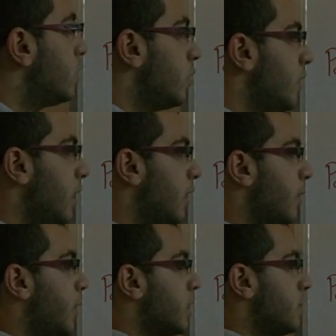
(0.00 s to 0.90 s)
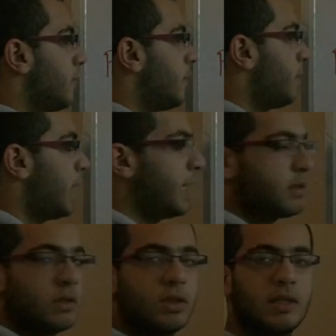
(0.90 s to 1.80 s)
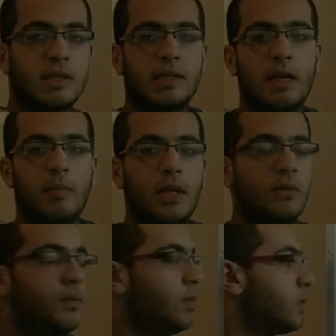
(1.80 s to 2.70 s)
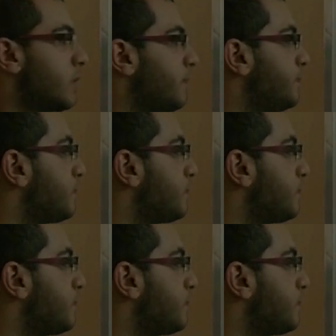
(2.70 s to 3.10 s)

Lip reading: to the other parts of the plant such as the stem and the roots.